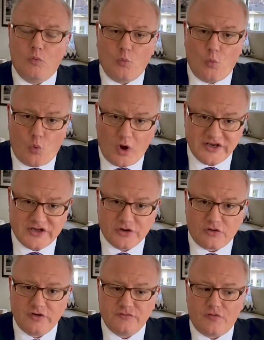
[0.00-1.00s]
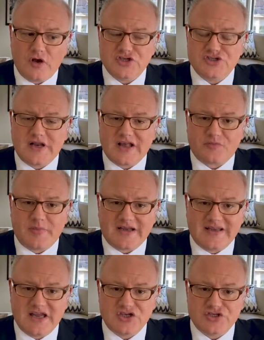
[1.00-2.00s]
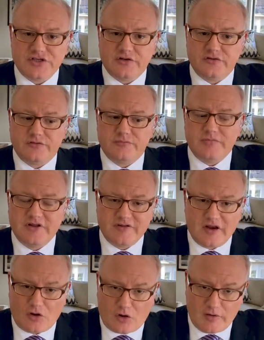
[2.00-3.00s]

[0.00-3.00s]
one-year inflation expectations is at